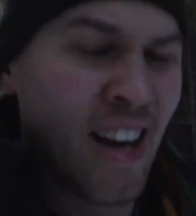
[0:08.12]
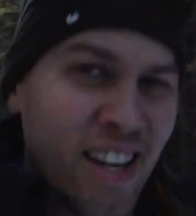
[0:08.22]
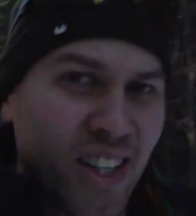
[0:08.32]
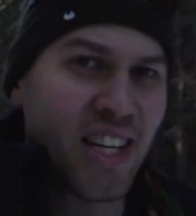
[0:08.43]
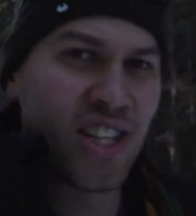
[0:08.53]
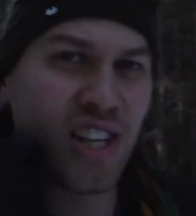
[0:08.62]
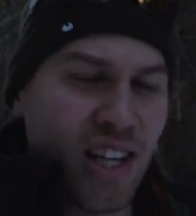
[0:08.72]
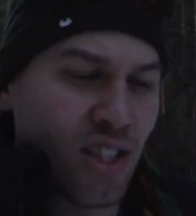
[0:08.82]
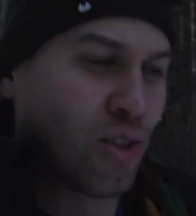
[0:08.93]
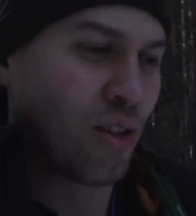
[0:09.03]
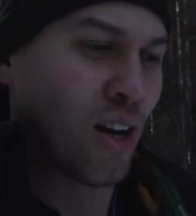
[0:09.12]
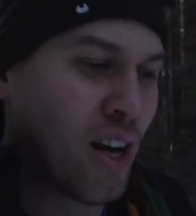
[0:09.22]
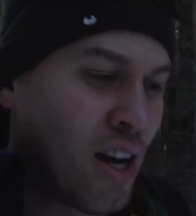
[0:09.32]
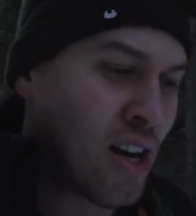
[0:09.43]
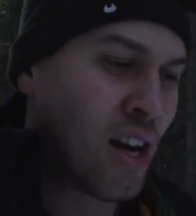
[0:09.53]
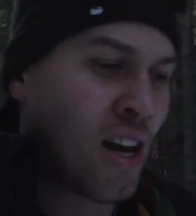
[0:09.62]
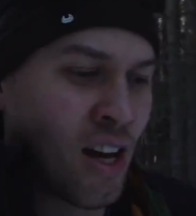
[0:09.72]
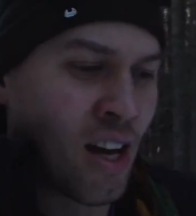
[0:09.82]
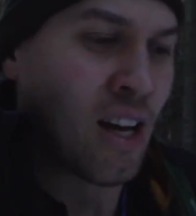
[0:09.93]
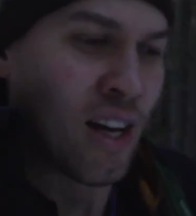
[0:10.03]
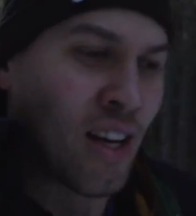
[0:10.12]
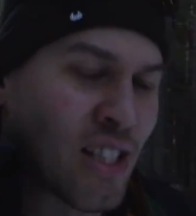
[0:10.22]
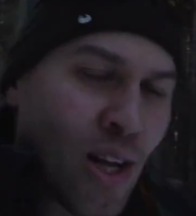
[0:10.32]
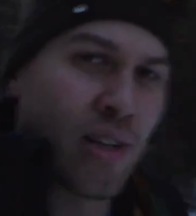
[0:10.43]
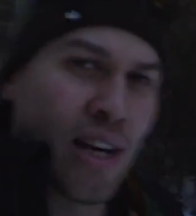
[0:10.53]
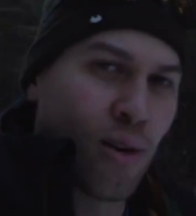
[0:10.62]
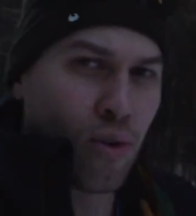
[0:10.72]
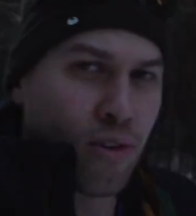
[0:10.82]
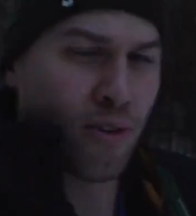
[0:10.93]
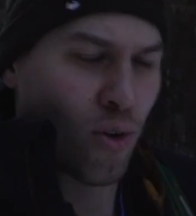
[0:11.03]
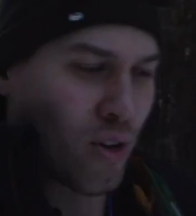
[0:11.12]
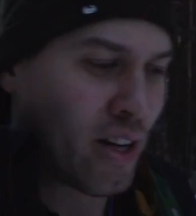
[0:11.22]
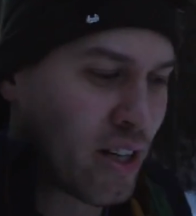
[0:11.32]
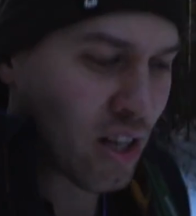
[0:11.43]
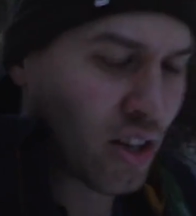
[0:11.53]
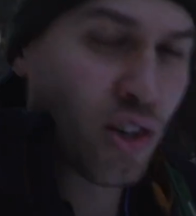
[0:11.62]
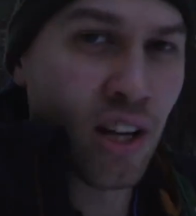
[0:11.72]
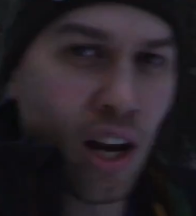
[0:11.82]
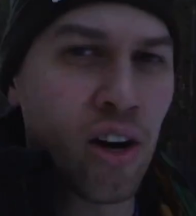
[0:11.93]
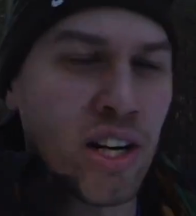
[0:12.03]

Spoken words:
I'll teach you how to do slowing down a waterfall. So using a long